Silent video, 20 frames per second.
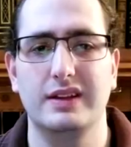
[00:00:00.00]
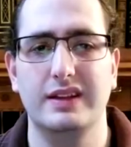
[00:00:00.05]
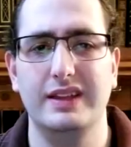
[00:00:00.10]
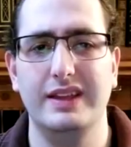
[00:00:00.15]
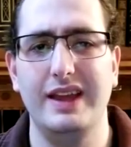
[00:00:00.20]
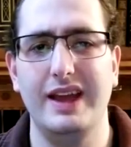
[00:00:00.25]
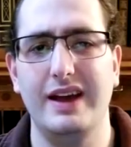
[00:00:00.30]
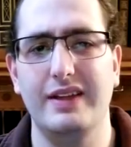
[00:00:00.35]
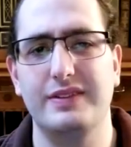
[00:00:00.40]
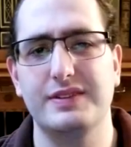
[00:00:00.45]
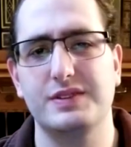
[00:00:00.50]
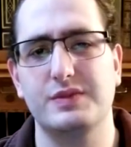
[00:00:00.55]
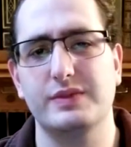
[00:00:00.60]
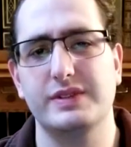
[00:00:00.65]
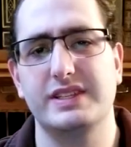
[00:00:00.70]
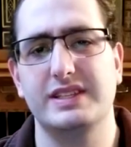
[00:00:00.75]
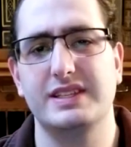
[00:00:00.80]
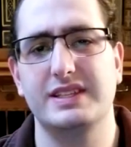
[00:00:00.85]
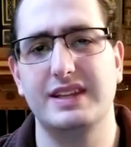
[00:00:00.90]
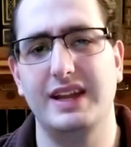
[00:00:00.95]
Yeah, this was
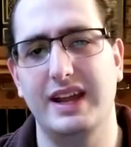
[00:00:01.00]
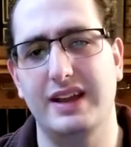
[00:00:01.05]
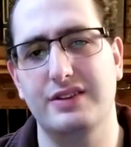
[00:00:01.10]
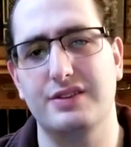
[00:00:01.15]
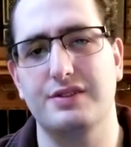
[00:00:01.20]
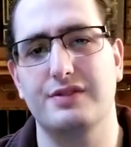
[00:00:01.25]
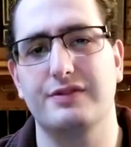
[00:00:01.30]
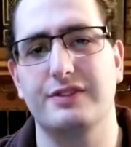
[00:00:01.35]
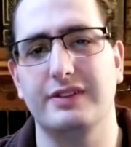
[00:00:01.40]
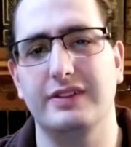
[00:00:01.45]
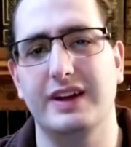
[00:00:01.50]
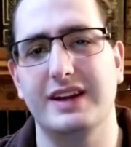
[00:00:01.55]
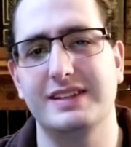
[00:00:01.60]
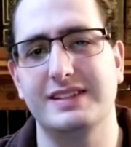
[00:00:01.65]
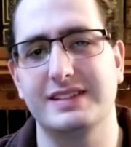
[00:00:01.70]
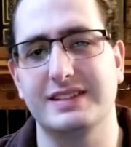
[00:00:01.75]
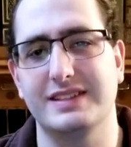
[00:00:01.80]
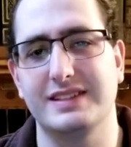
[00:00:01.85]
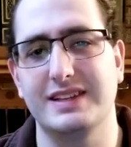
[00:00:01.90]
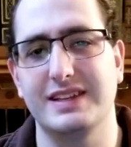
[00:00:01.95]
standard for
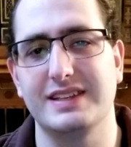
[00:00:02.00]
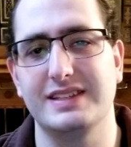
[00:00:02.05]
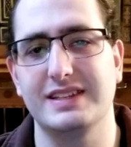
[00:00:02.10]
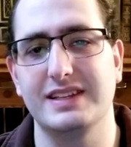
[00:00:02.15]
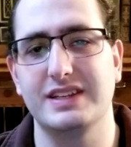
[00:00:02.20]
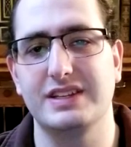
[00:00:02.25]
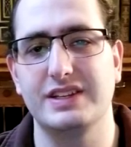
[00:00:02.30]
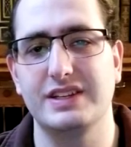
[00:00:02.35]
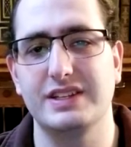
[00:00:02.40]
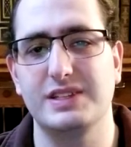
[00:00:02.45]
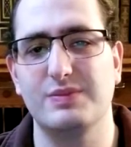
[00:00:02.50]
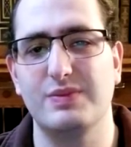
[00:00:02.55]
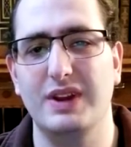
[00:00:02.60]
licensed TCGs,